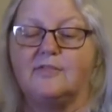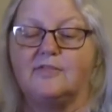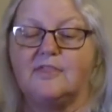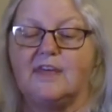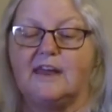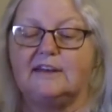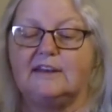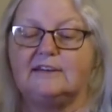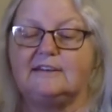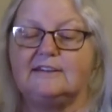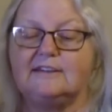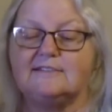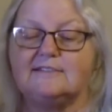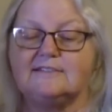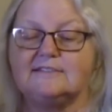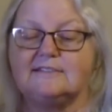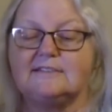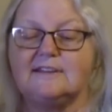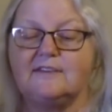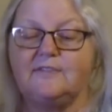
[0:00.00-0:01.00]
that it
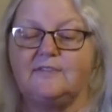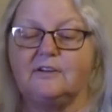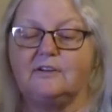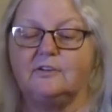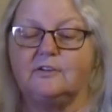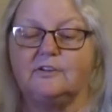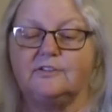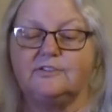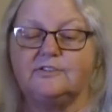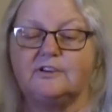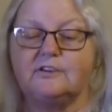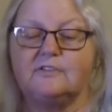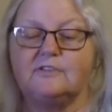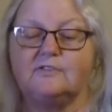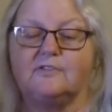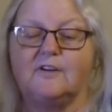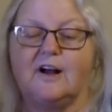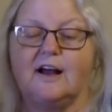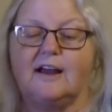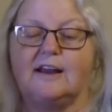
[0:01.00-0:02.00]
is difficult to
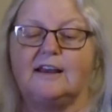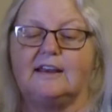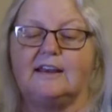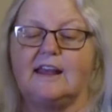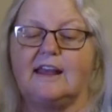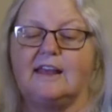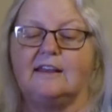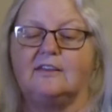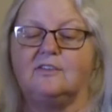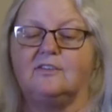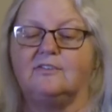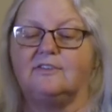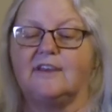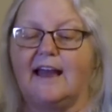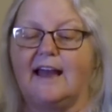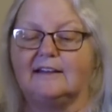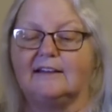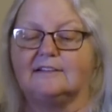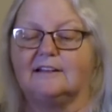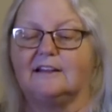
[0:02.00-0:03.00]
define
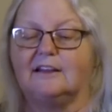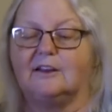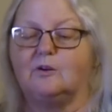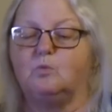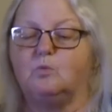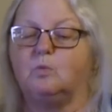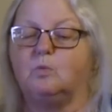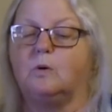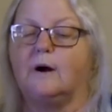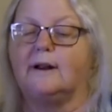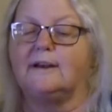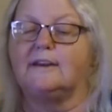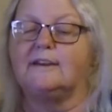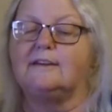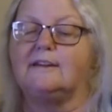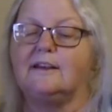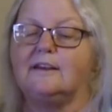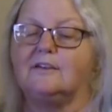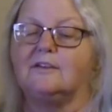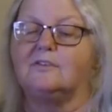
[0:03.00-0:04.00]
exactly what
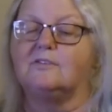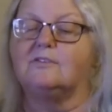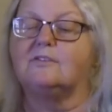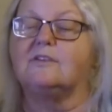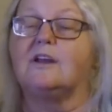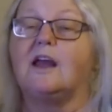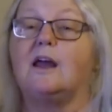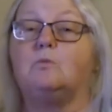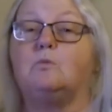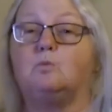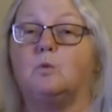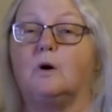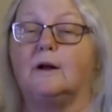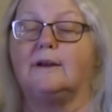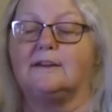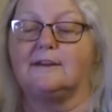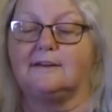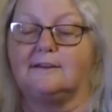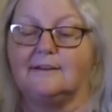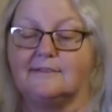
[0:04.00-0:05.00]
it is and
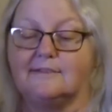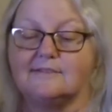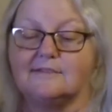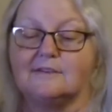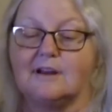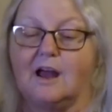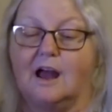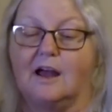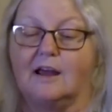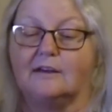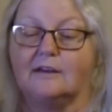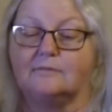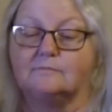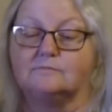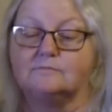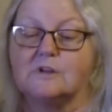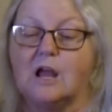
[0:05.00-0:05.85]
what it is not.